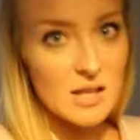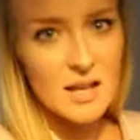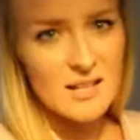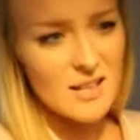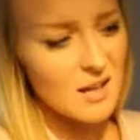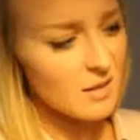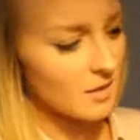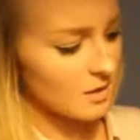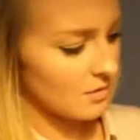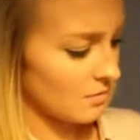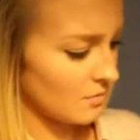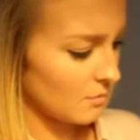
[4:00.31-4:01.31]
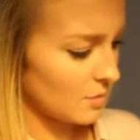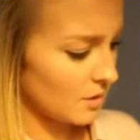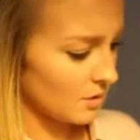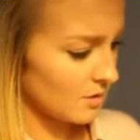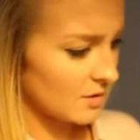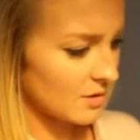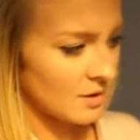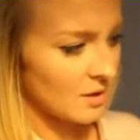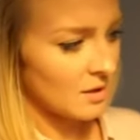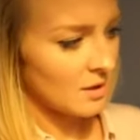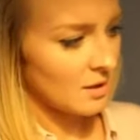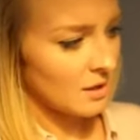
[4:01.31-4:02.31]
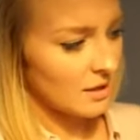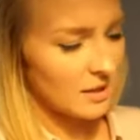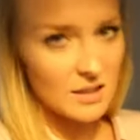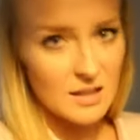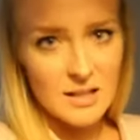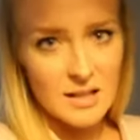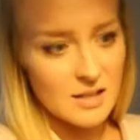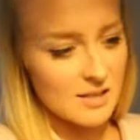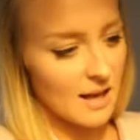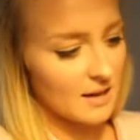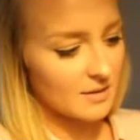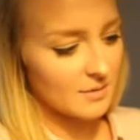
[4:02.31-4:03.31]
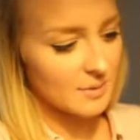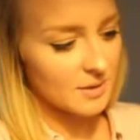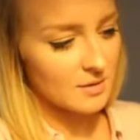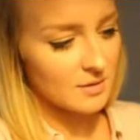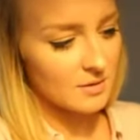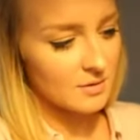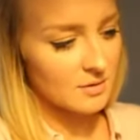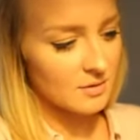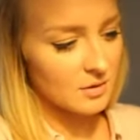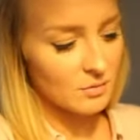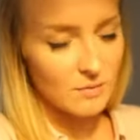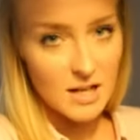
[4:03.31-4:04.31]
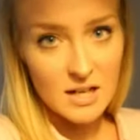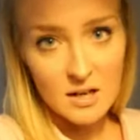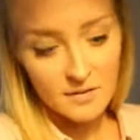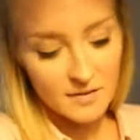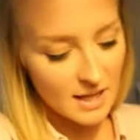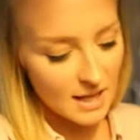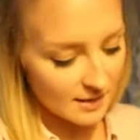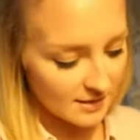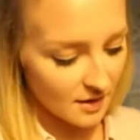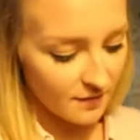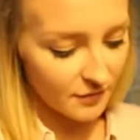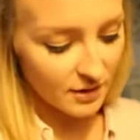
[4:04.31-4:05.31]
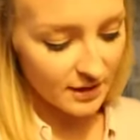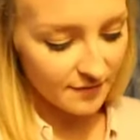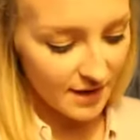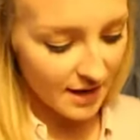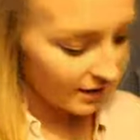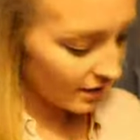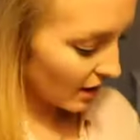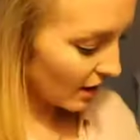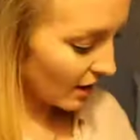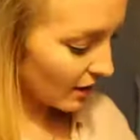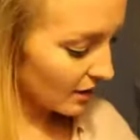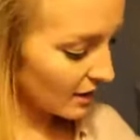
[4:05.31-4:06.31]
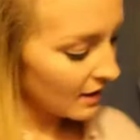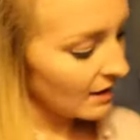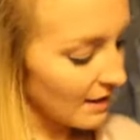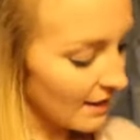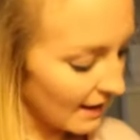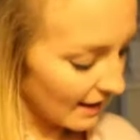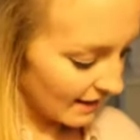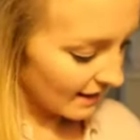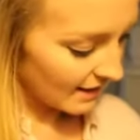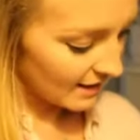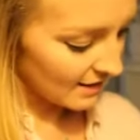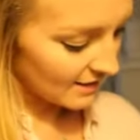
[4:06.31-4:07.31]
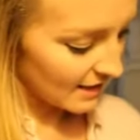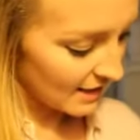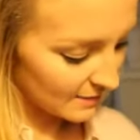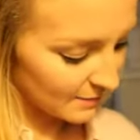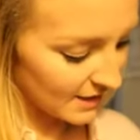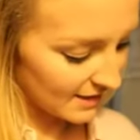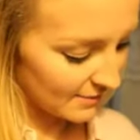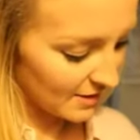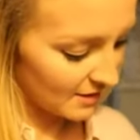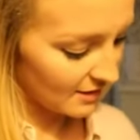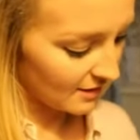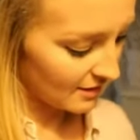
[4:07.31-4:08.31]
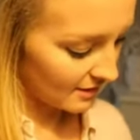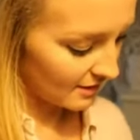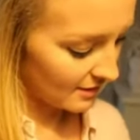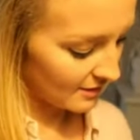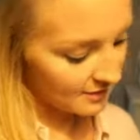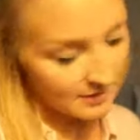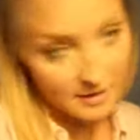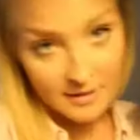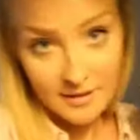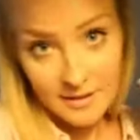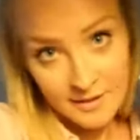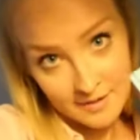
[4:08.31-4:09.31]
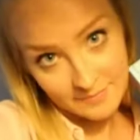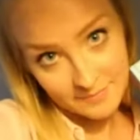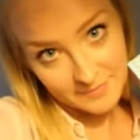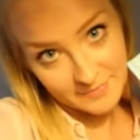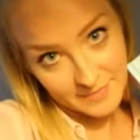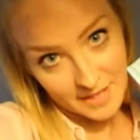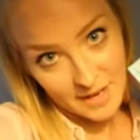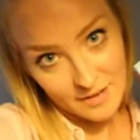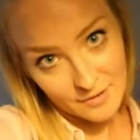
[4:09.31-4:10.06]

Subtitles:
there's other books. I think there's like a second one to read after that, so if I give that a go. And it had to be this one. Girl